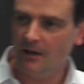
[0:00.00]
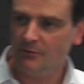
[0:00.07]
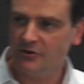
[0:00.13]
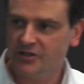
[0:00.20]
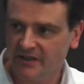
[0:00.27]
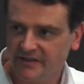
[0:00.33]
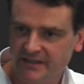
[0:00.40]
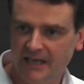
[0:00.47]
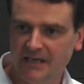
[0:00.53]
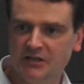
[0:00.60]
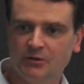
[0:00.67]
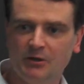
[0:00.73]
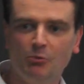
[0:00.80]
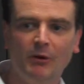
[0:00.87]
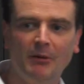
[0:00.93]
just to
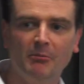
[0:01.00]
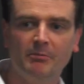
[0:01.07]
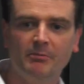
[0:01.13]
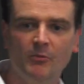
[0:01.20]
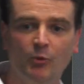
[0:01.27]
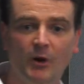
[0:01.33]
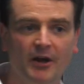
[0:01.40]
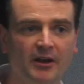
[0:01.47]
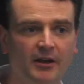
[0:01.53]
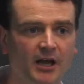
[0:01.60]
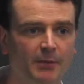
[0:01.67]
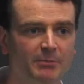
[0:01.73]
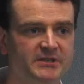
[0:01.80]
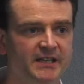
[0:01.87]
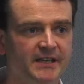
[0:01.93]
enter in one
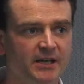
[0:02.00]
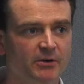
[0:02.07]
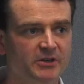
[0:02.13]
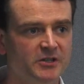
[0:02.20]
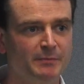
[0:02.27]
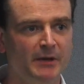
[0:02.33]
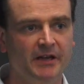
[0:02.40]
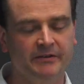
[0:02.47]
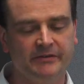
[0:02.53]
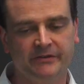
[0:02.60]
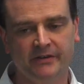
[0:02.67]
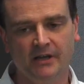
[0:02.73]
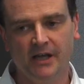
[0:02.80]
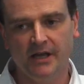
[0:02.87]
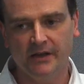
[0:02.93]
particular
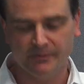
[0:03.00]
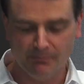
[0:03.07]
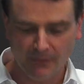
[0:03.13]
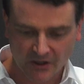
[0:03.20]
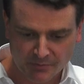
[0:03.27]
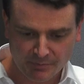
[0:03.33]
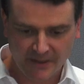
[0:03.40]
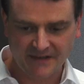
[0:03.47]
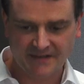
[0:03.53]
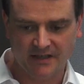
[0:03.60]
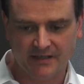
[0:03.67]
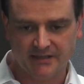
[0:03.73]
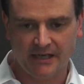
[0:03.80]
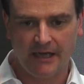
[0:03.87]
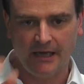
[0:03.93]
expense. It's much better
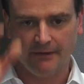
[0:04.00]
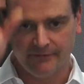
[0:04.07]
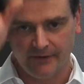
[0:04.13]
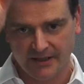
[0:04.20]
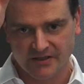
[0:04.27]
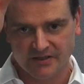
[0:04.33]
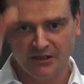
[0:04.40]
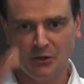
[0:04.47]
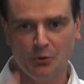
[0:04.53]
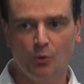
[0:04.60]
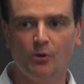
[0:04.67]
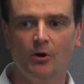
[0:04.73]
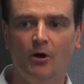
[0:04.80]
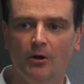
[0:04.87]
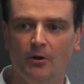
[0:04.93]
to have a single
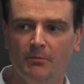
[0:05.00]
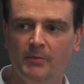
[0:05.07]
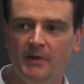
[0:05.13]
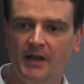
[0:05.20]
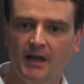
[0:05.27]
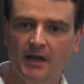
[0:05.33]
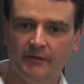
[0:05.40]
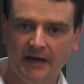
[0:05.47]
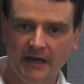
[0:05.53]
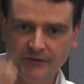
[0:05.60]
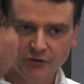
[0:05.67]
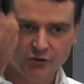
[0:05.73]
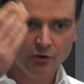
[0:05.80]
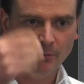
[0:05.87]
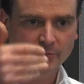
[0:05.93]
column that has
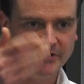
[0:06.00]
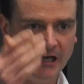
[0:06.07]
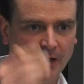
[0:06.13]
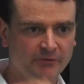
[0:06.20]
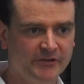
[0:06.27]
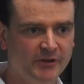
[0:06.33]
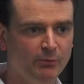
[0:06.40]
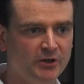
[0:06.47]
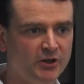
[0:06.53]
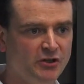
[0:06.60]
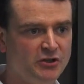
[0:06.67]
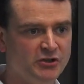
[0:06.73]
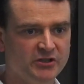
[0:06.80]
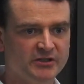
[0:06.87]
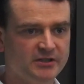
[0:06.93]
a drop down. Someone
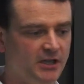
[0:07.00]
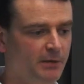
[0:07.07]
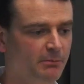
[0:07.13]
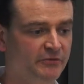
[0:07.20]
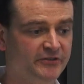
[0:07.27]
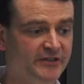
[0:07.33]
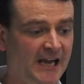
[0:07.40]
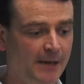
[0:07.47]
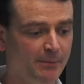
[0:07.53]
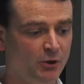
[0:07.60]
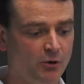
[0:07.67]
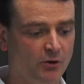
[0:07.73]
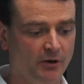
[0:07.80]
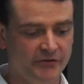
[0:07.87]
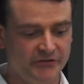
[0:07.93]
can just tab
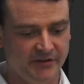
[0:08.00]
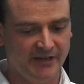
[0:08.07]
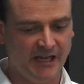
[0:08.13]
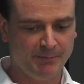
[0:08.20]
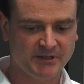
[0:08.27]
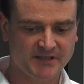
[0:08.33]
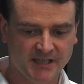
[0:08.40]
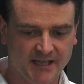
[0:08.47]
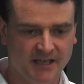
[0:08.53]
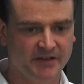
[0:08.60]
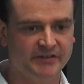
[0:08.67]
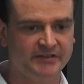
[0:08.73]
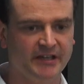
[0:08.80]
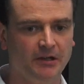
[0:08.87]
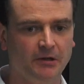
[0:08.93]
across to that particular
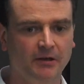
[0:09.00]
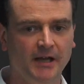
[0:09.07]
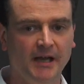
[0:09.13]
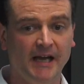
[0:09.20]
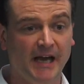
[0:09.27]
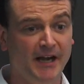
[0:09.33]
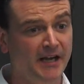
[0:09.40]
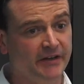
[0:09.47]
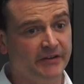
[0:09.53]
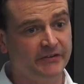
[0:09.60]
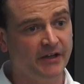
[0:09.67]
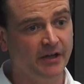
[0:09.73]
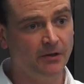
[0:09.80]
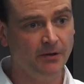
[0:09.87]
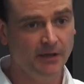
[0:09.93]
cell. And in
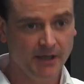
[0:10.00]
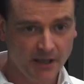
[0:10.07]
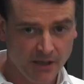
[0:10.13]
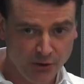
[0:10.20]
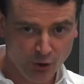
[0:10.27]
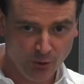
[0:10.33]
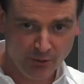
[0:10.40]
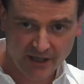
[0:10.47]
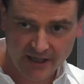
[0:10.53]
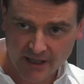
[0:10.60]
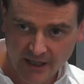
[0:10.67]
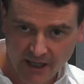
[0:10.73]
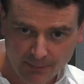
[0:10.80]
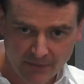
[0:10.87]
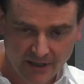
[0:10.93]
Excel,
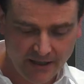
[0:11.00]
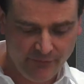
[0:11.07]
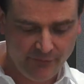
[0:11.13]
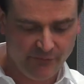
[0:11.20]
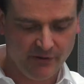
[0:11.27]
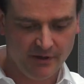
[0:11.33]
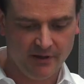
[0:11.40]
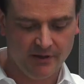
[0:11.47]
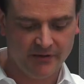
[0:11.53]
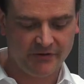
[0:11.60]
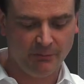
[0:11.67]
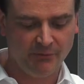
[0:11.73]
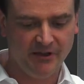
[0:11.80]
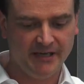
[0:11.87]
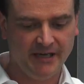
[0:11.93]
normally if
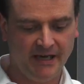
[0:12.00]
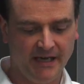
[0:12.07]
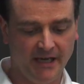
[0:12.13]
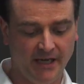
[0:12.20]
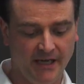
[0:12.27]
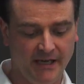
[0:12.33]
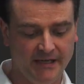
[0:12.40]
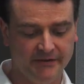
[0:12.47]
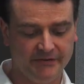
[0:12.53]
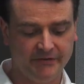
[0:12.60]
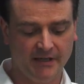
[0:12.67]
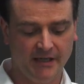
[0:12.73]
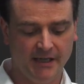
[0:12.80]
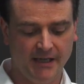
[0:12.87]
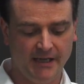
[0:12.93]
something
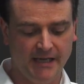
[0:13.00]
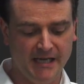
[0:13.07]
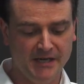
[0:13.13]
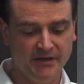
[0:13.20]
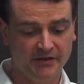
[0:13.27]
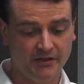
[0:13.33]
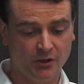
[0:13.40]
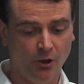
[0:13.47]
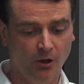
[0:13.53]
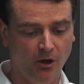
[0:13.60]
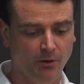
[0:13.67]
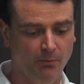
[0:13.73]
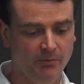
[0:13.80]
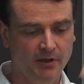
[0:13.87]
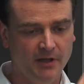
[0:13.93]
is in a
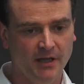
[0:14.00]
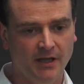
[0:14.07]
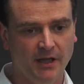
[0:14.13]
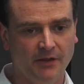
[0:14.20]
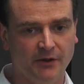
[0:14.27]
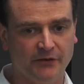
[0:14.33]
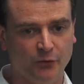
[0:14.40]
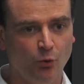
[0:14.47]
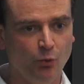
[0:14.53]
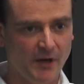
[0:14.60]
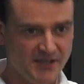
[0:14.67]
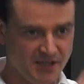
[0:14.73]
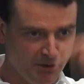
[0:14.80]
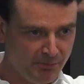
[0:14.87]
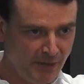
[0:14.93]
column that's
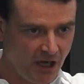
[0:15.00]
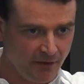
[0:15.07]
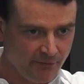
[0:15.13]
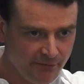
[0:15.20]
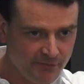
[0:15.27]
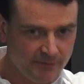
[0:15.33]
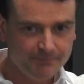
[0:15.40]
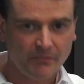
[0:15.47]
already above,